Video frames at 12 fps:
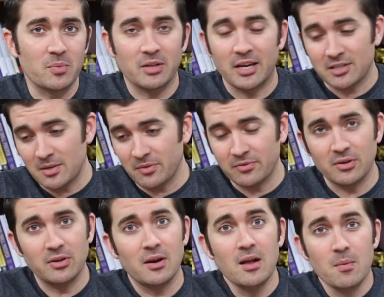people actually
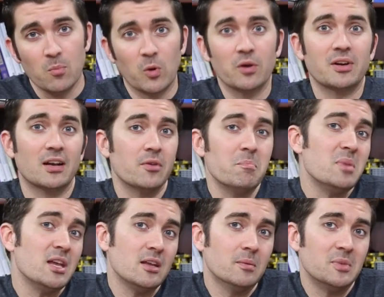prefer more kind of a
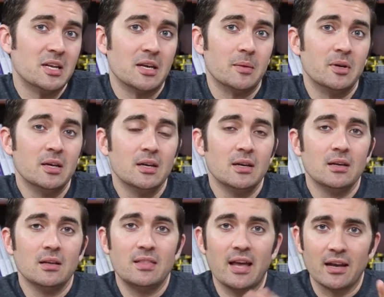medium nib.
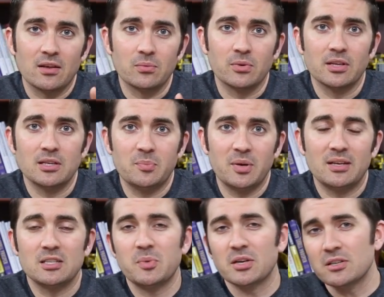That can really
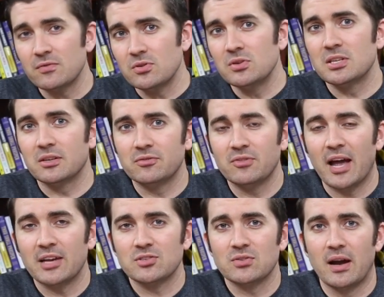depend, especially if you're using a
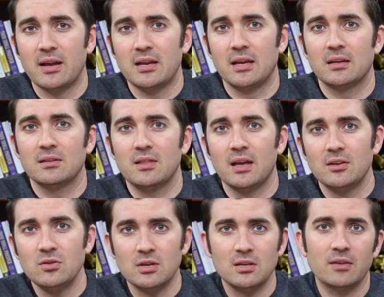fast dry ink, then
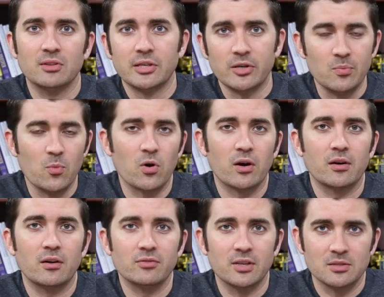you can have a little
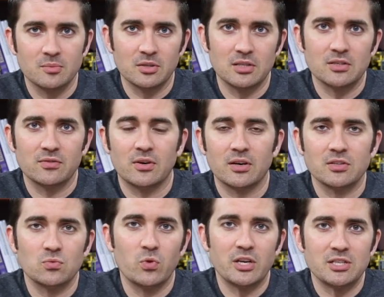more flexibility as far
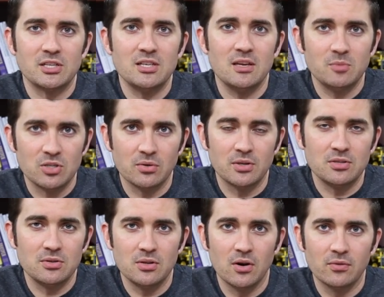as which nib choice
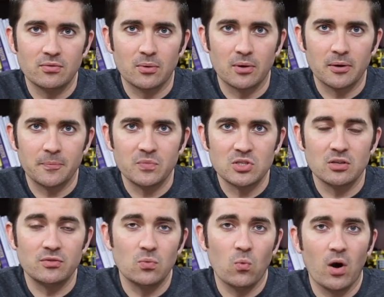you go for. So
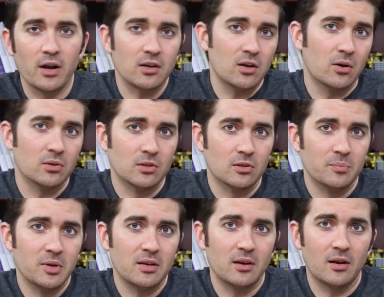if you want to go a little bit